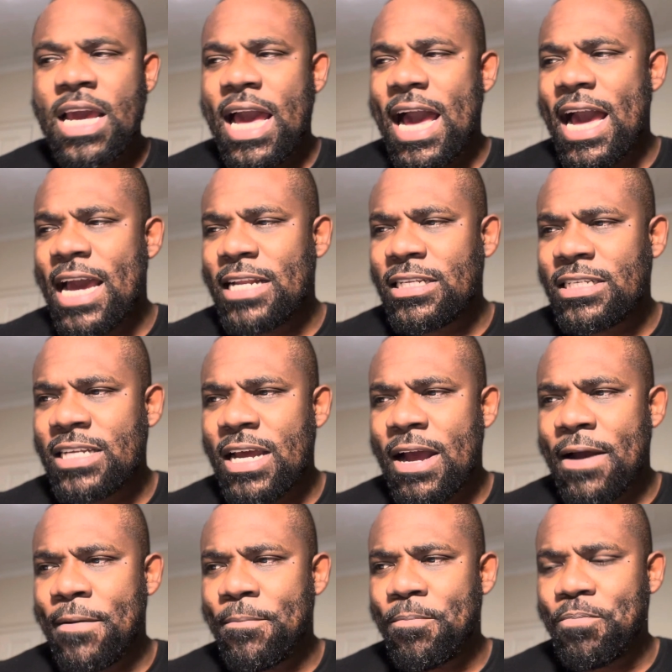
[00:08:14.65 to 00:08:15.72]

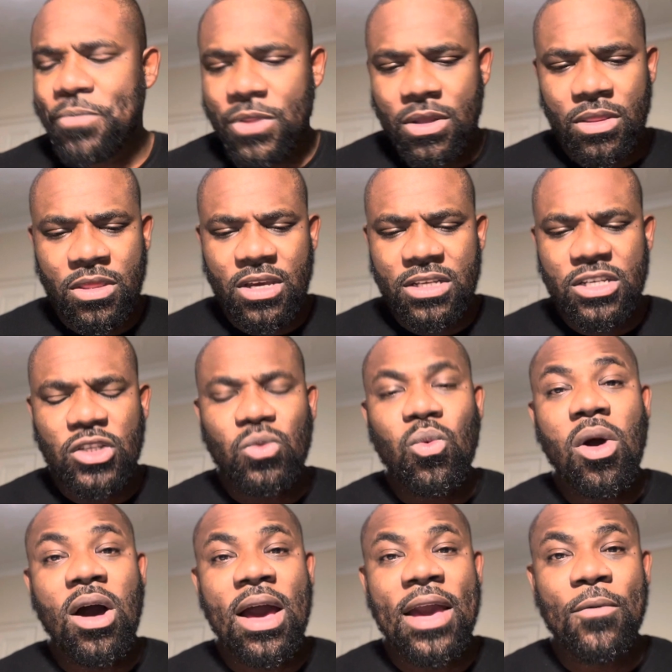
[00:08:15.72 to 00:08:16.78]
and this is
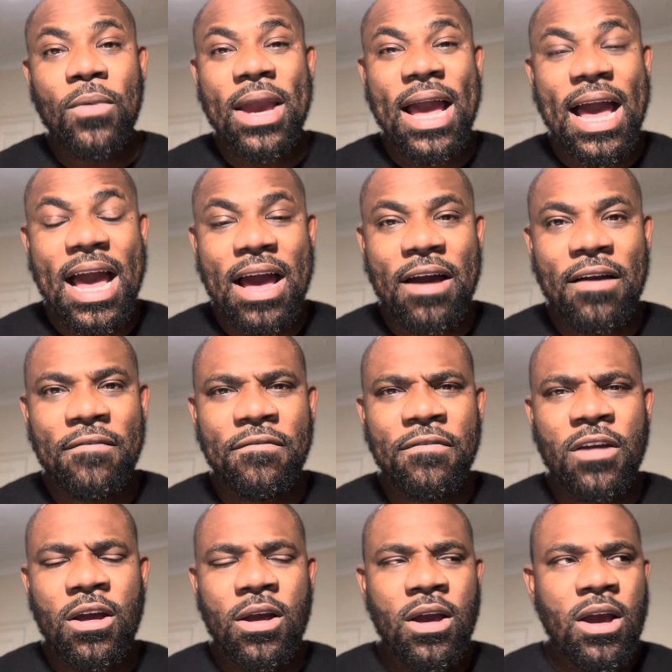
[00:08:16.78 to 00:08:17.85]
why we have
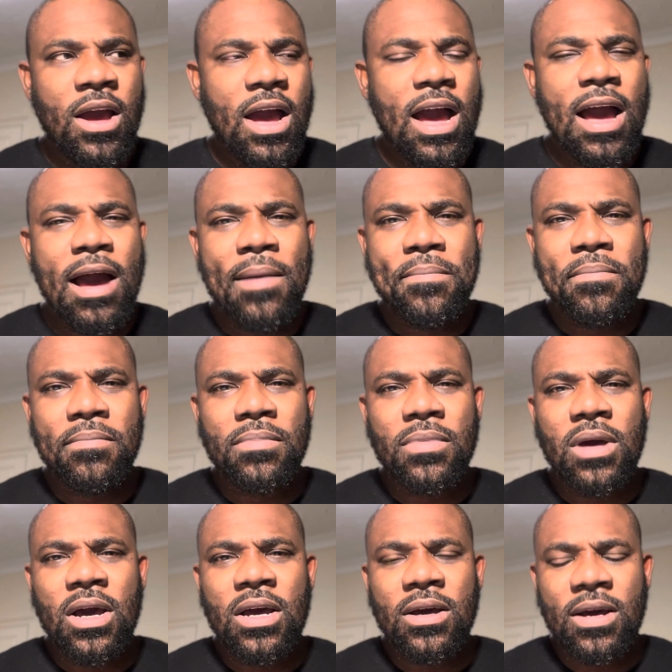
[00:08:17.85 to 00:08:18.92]

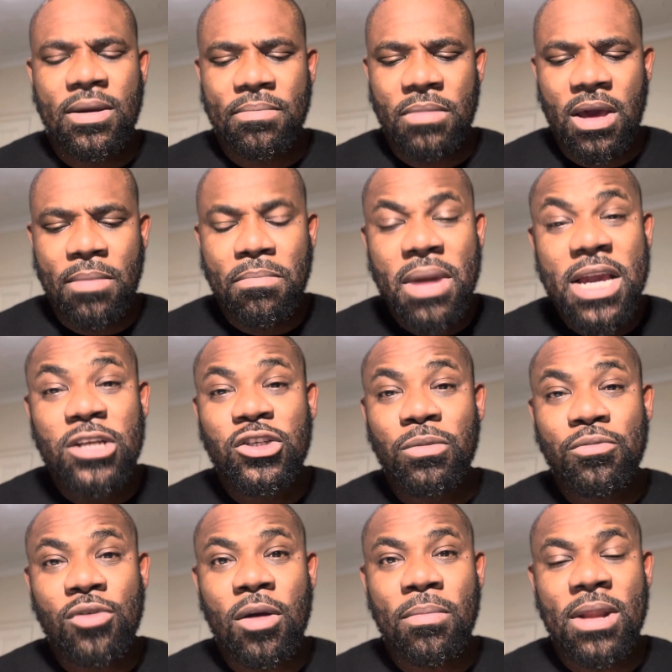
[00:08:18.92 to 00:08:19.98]
a major
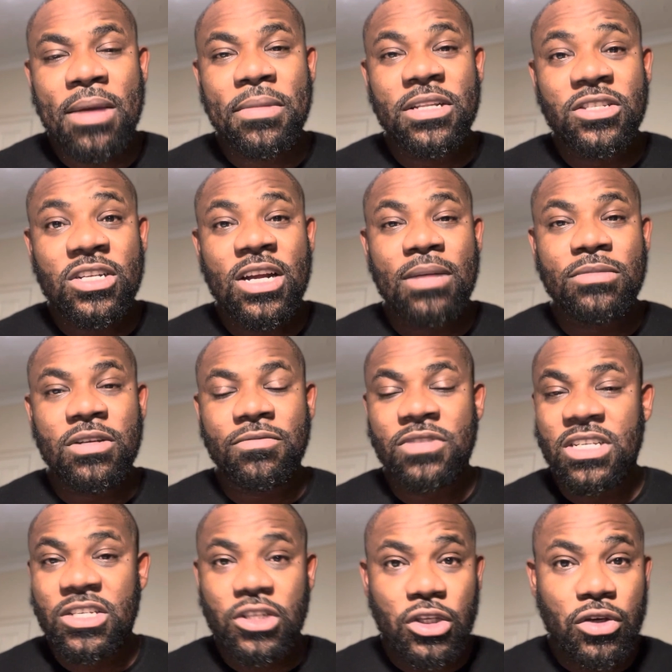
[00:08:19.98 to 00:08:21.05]
problem in terms of
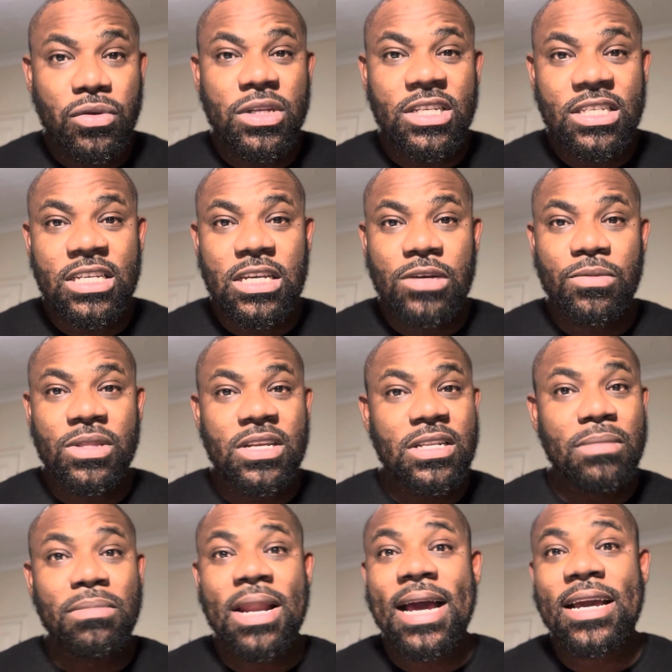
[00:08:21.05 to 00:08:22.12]
disunity within the
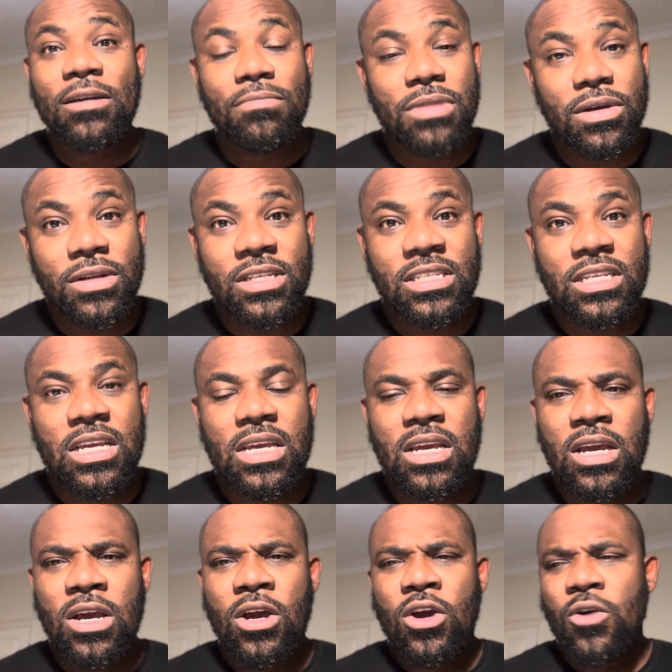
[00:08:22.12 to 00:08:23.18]
Black community.
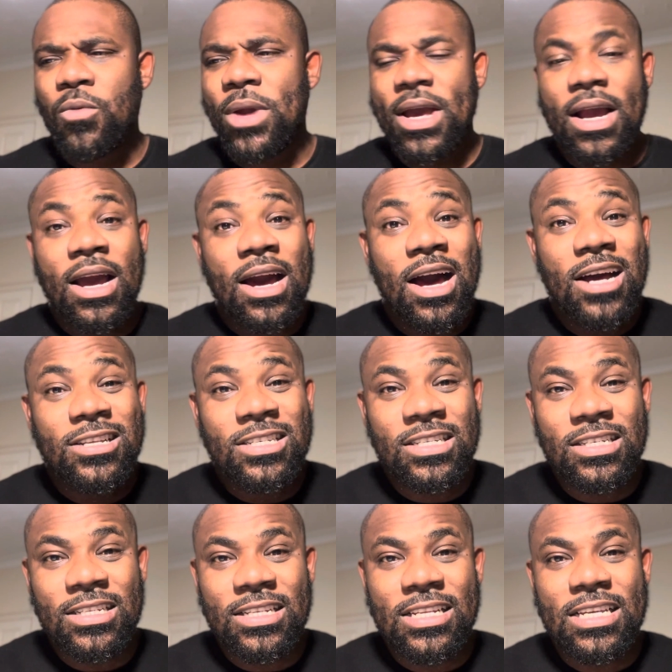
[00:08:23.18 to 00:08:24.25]
We are
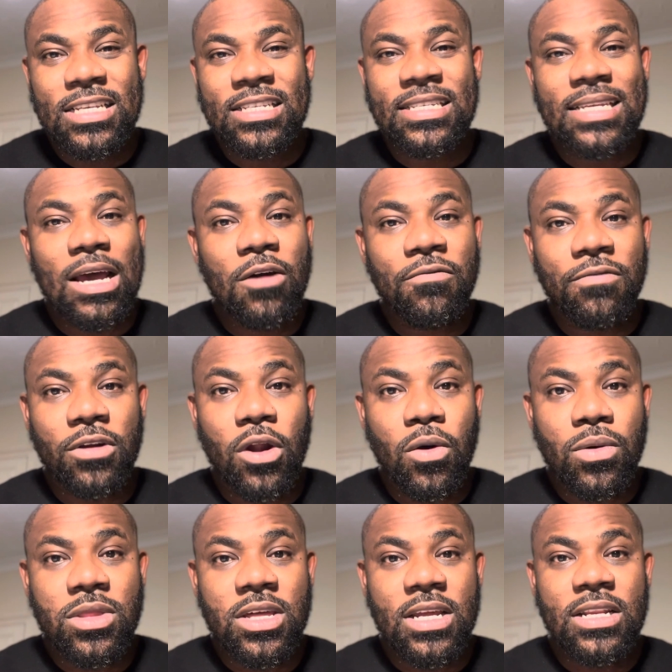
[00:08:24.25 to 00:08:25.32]
constantly
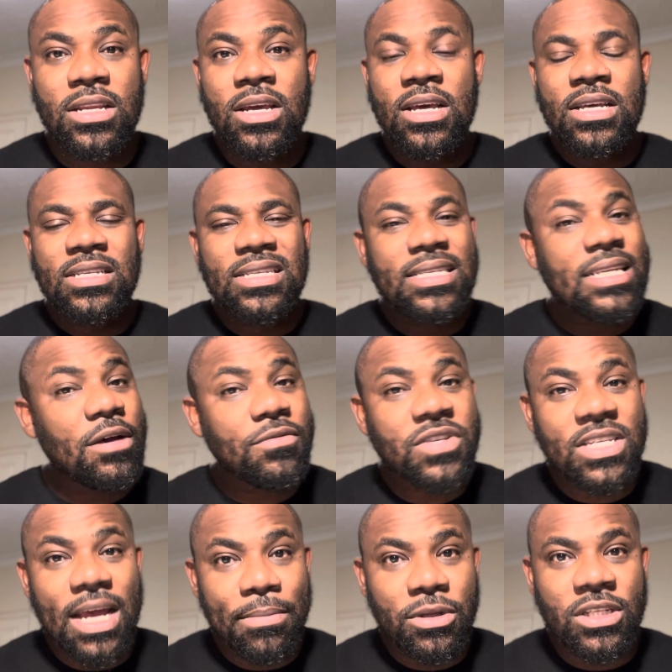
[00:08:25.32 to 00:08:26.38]
self-loathing,
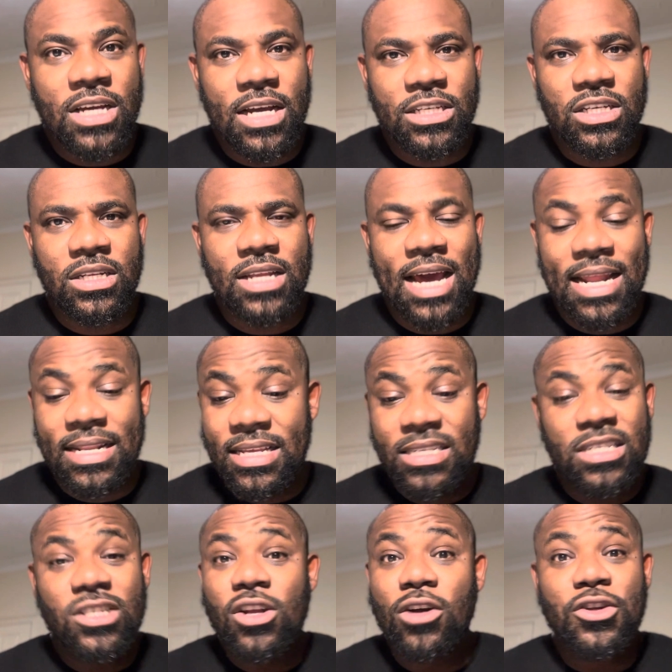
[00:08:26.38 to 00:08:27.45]
self-sabotaging, and this
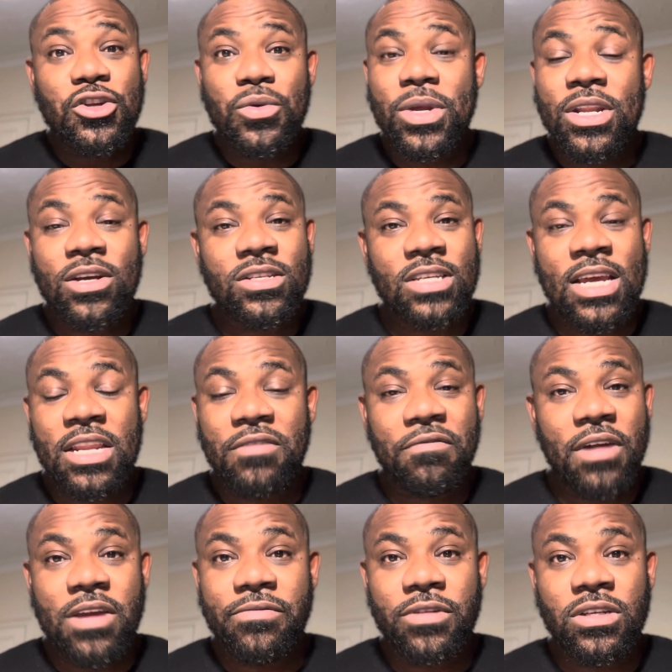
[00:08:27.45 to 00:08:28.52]
is not doing us any
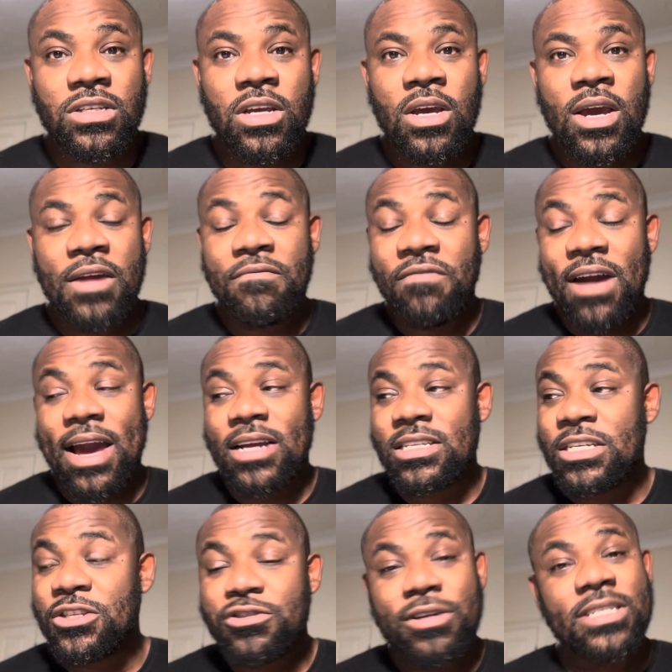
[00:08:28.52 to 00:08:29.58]
favors. In fact,
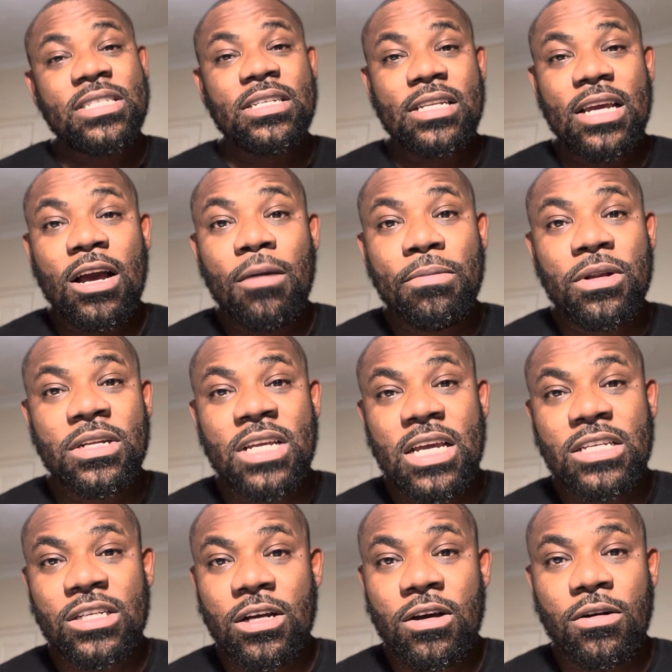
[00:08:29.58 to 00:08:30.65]
interestingly, a couple of days
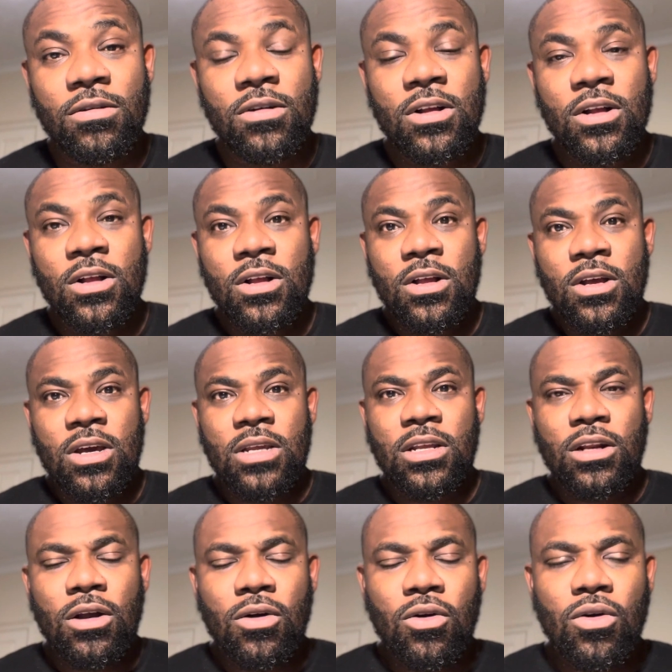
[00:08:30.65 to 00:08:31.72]
ago, in
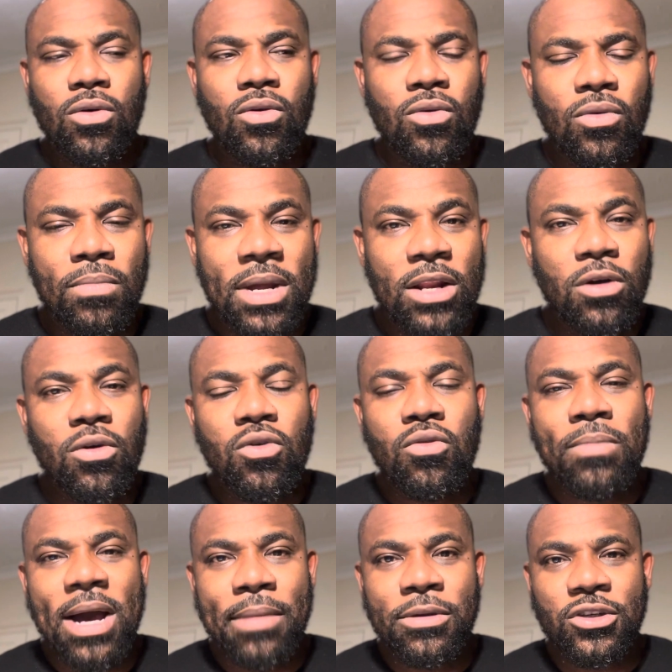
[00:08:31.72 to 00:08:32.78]
my local
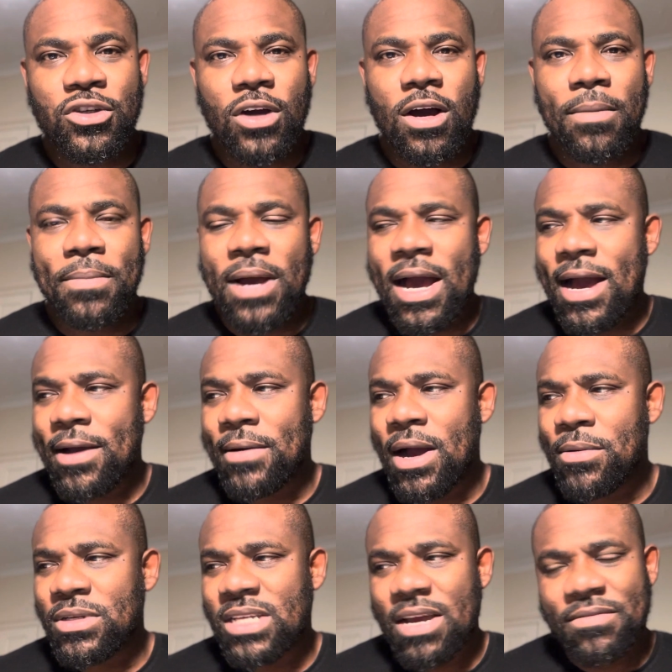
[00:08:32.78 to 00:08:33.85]
barbershop, I
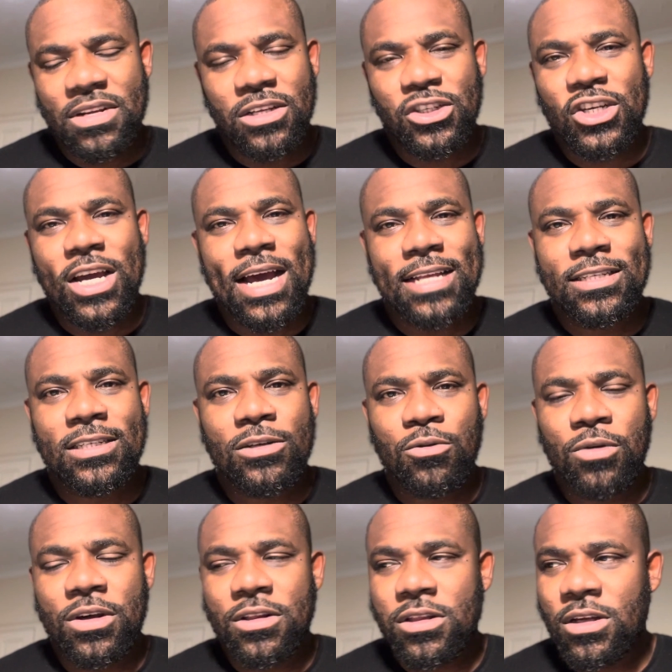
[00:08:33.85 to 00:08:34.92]
was having a chat
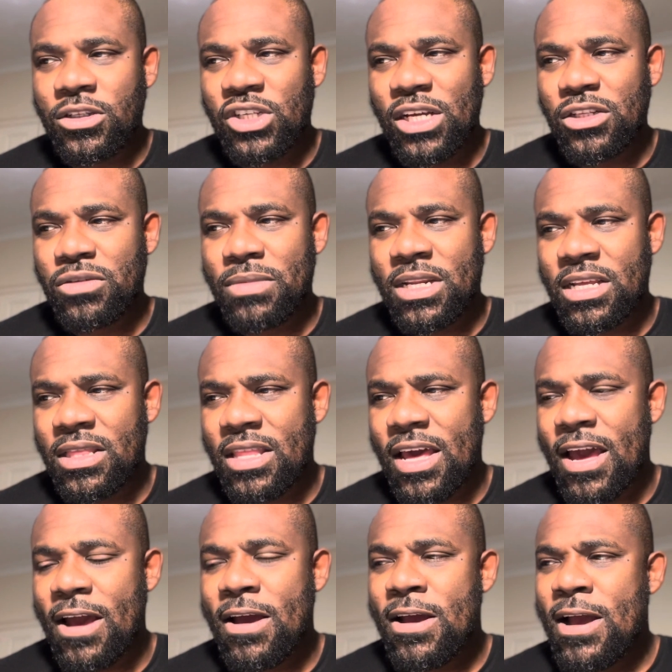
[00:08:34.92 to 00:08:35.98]
with a gentleman in
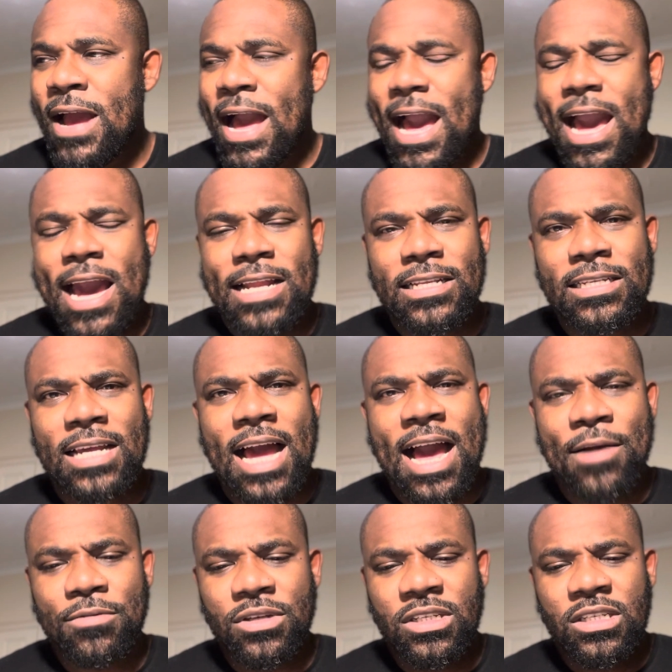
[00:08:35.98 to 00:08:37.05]
there, and I
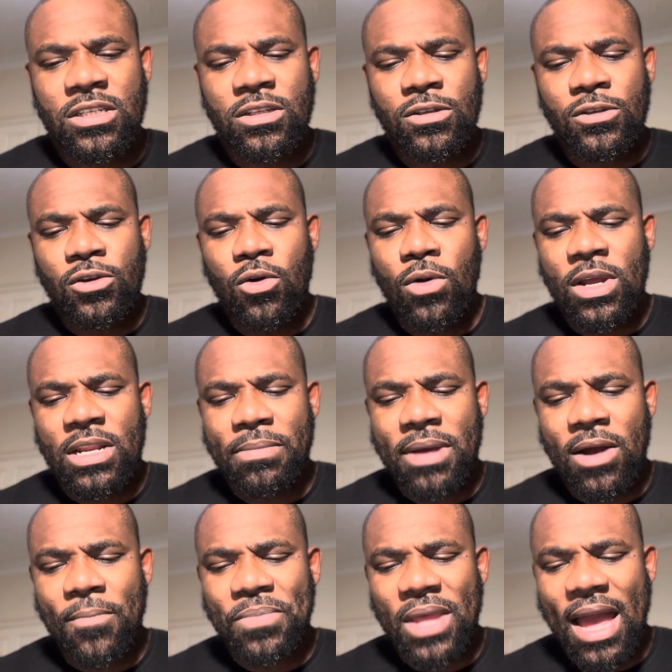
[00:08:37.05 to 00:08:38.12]
was talking
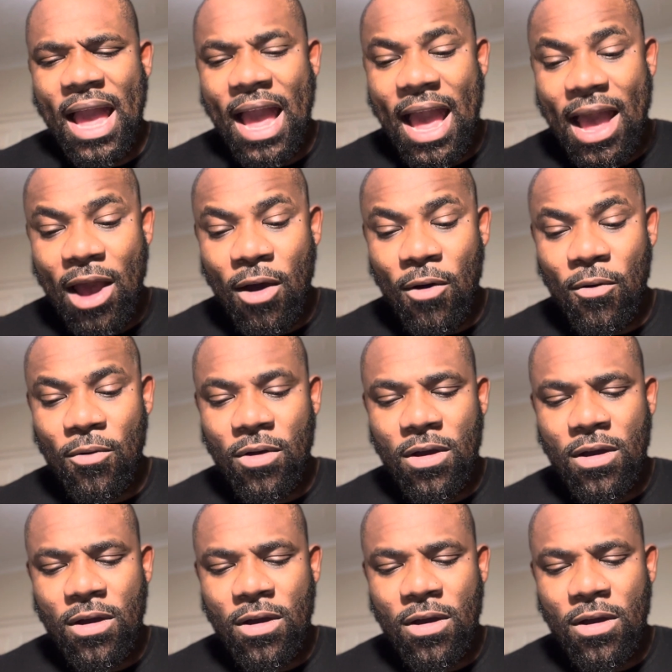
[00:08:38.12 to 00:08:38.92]
about how